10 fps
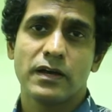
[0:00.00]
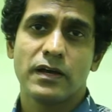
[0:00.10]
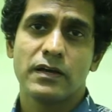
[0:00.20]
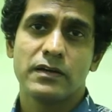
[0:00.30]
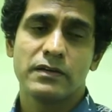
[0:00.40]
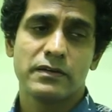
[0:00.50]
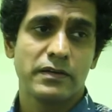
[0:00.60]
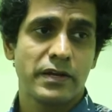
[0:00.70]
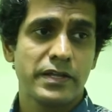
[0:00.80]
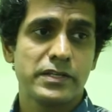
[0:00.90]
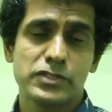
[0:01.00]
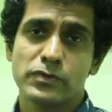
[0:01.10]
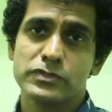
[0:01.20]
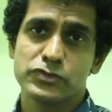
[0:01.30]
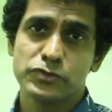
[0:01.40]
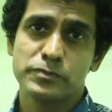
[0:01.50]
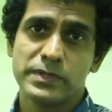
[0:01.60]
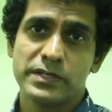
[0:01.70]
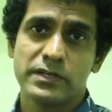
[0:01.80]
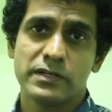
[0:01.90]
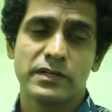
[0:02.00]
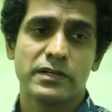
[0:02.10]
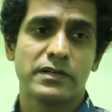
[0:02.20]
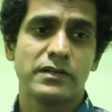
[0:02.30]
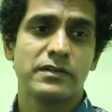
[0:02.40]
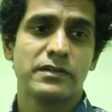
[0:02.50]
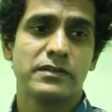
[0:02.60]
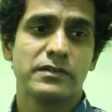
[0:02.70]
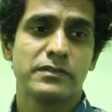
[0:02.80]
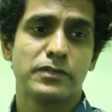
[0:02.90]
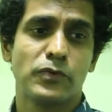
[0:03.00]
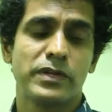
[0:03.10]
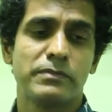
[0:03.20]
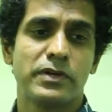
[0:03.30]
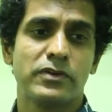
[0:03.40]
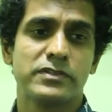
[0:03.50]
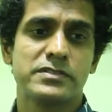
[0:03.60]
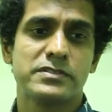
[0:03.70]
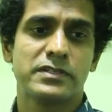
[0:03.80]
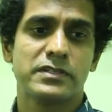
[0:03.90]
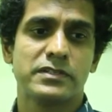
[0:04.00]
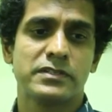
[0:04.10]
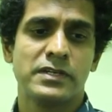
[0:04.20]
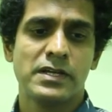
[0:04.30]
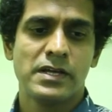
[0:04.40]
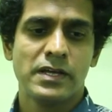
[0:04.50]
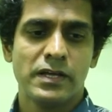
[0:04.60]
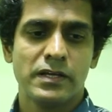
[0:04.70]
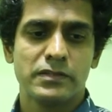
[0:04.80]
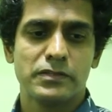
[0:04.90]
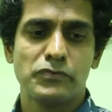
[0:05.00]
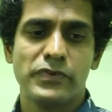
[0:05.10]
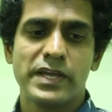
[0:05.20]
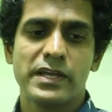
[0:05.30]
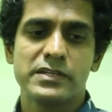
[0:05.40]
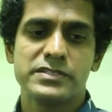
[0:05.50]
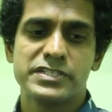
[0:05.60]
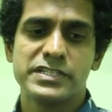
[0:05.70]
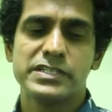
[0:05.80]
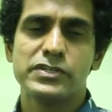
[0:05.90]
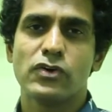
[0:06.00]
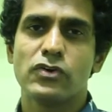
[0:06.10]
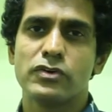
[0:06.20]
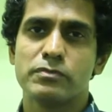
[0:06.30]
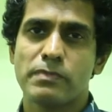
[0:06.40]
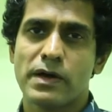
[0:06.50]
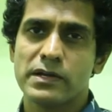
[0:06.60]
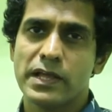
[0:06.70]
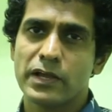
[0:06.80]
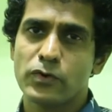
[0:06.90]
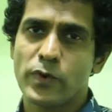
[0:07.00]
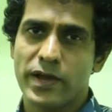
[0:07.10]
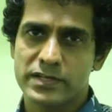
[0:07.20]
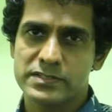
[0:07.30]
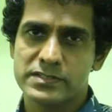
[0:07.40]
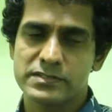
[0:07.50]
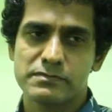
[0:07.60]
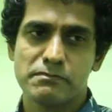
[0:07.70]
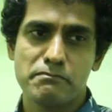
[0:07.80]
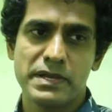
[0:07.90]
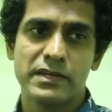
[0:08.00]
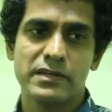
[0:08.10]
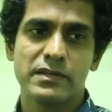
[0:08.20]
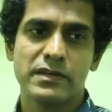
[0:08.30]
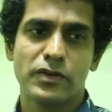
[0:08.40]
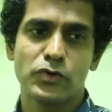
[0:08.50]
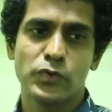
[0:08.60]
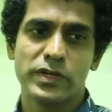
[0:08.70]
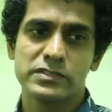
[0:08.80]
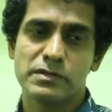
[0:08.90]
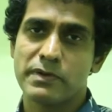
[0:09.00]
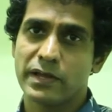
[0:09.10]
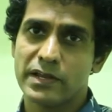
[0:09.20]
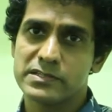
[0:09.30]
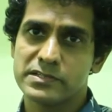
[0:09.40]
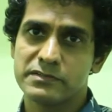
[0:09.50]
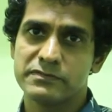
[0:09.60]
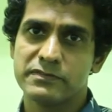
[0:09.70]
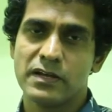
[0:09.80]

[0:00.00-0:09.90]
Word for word: uh, Nadia Chauhan should be uh, the one because uh, the way she or Parle Agro has been doing some aggressive